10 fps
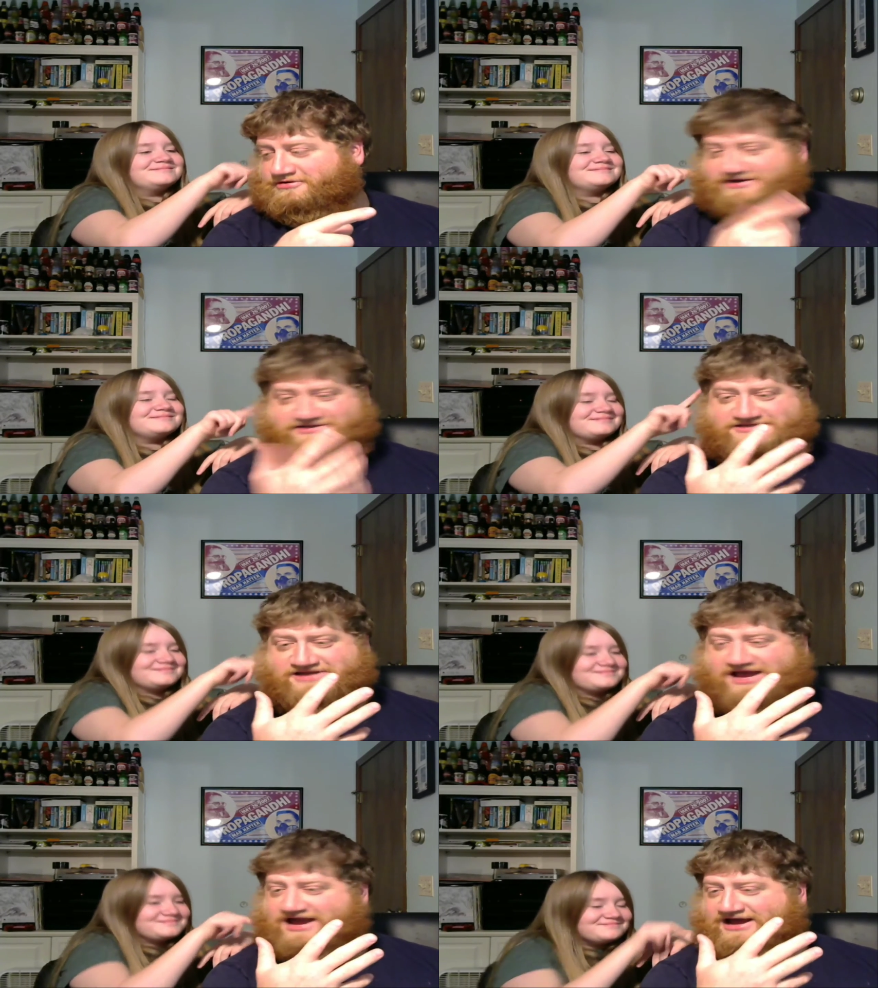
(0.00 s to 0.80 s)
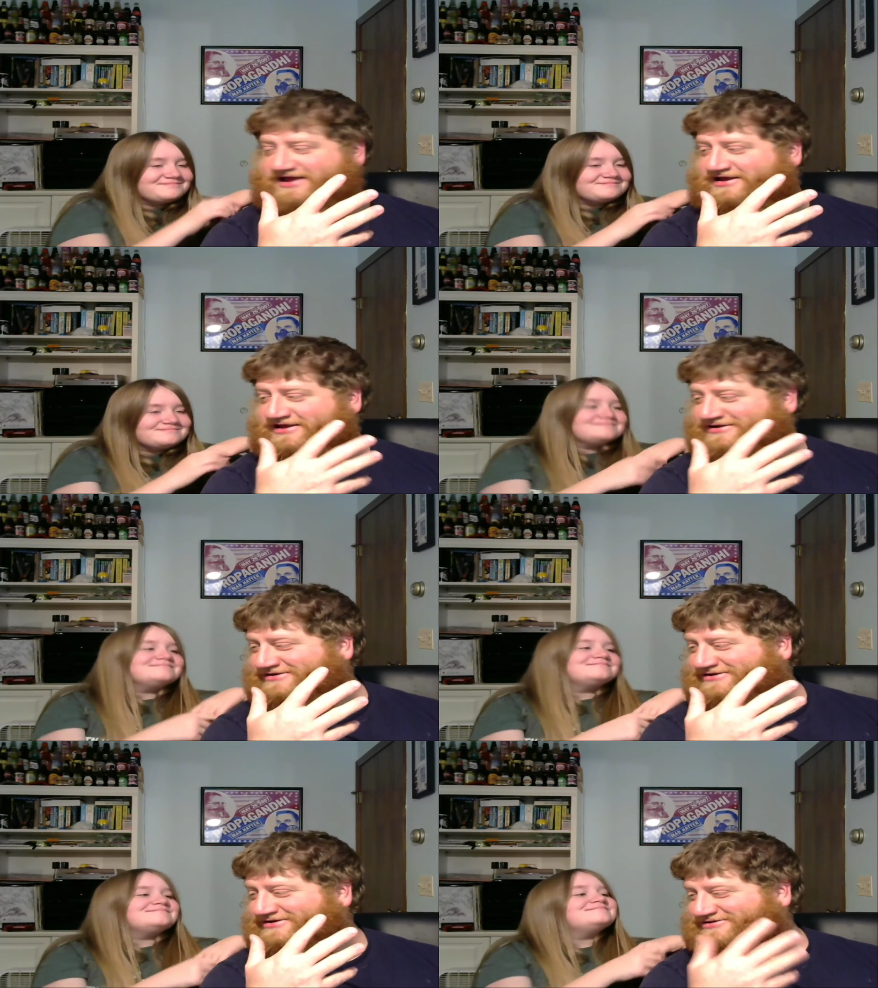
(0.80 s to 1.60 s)
Speaker 1: It's not,
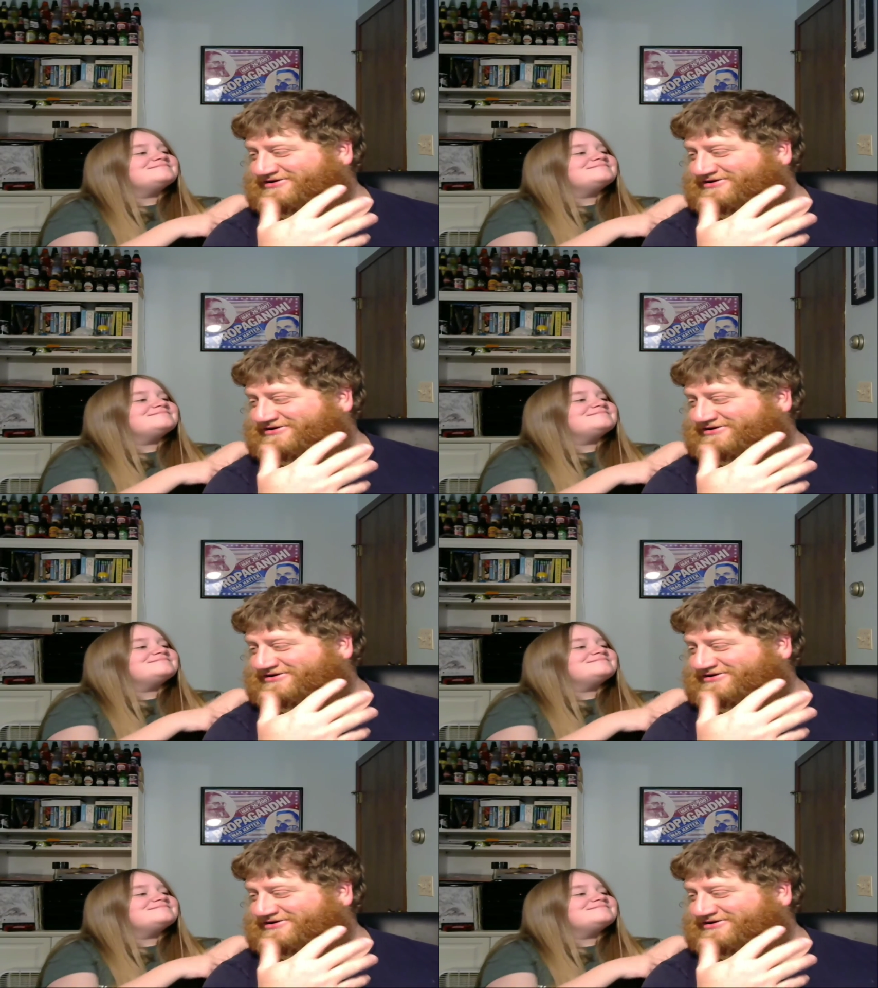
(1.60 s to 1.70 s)
you're